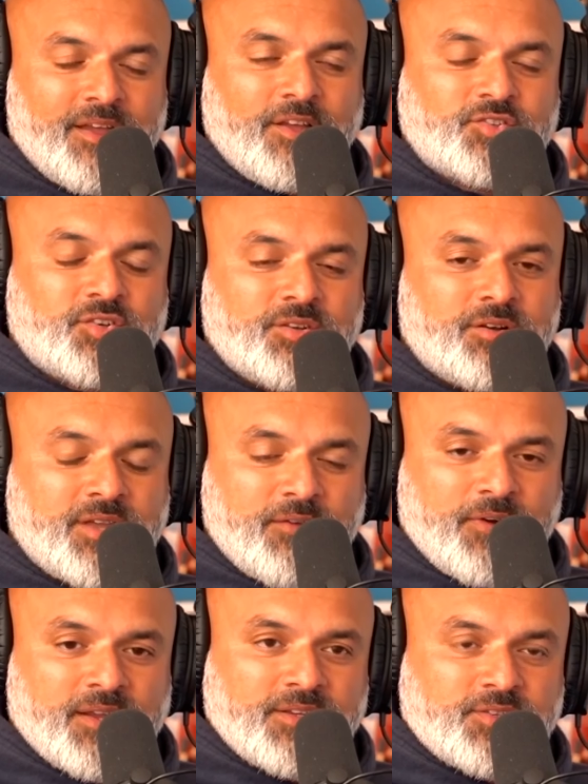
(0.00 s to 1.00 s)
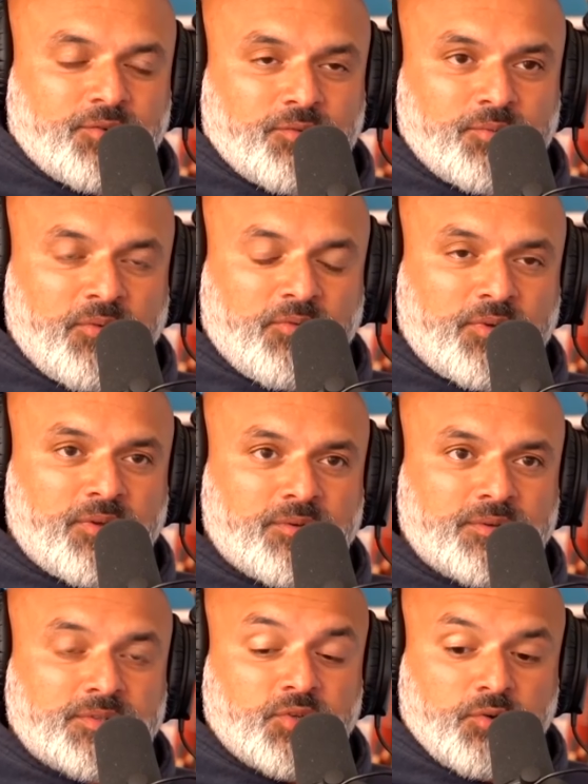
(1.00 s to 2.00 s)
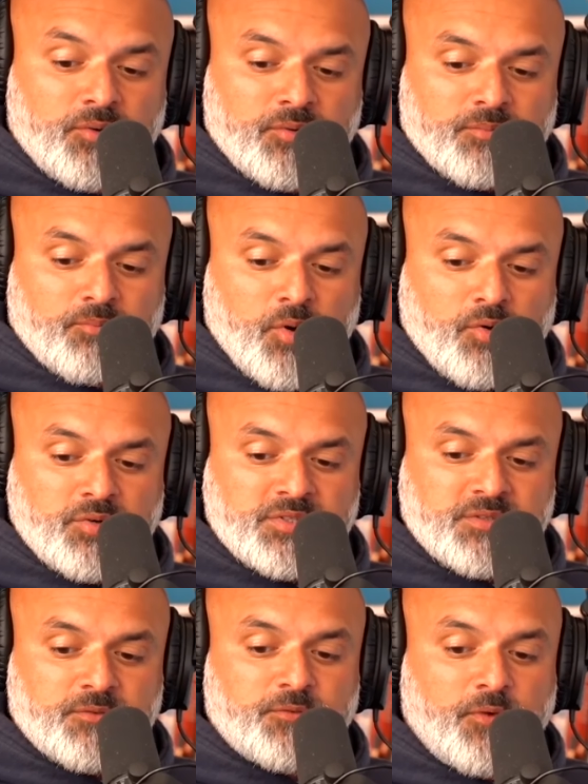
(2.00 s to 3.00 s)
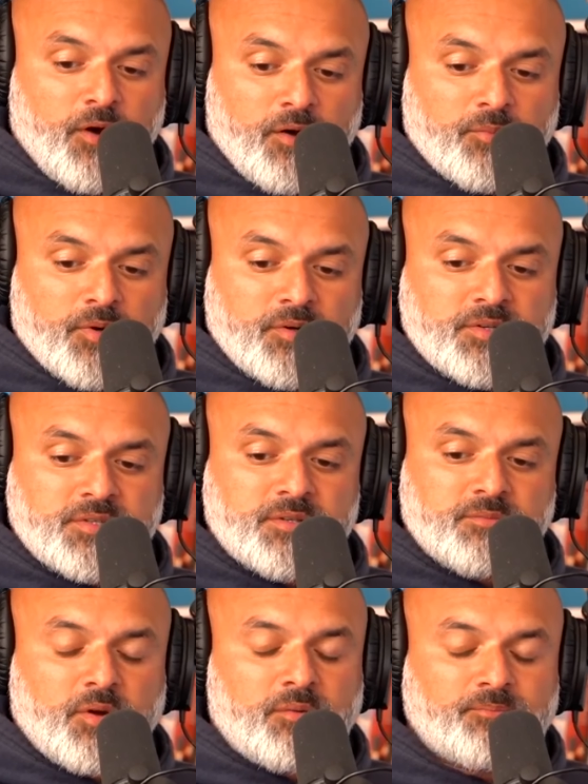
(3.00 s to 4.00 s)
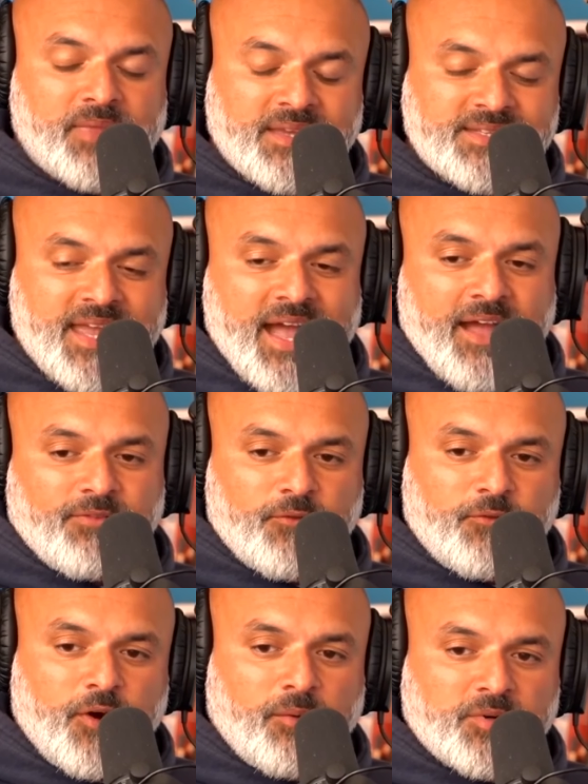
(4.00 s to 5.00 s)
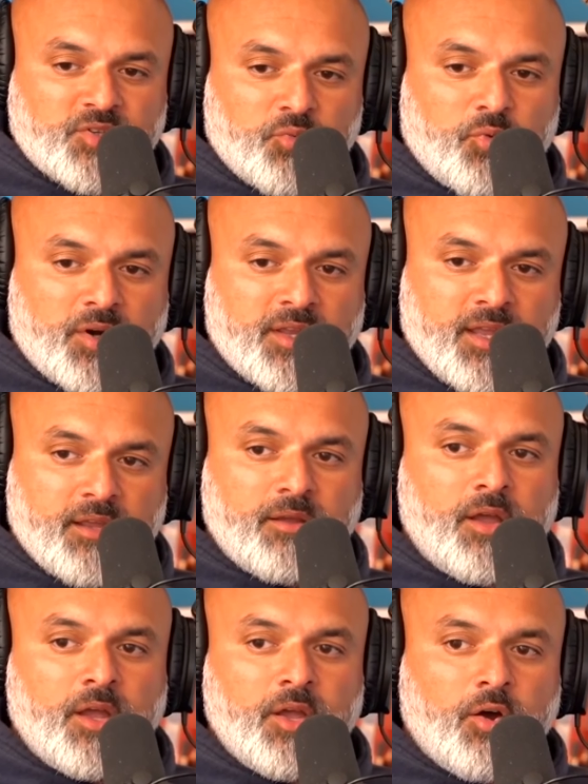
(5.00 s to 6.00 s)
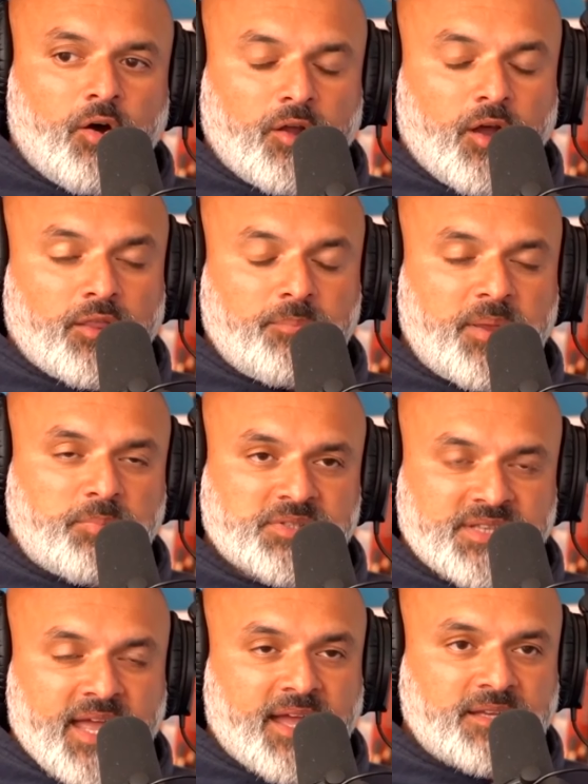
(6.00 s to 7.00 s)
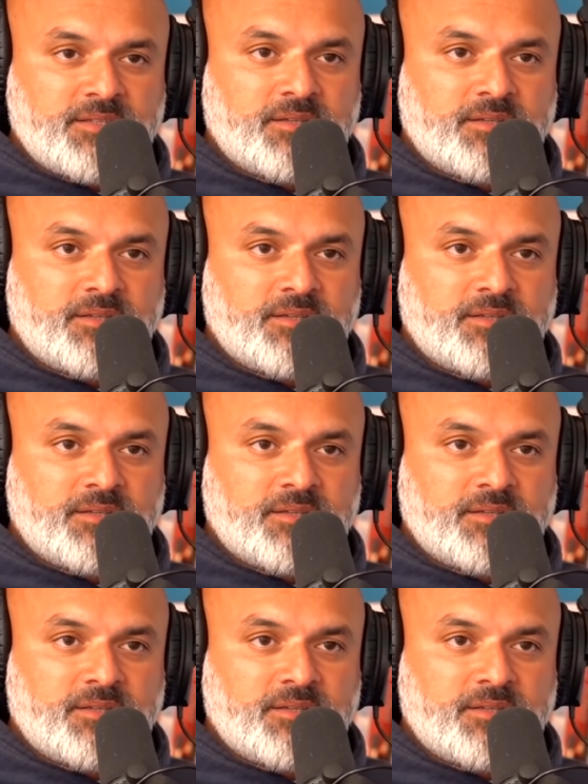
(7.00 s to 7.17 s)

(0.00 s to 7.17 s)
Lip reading: So, okay, fine. So most farmers, well, say half the farmers are working on other people's land.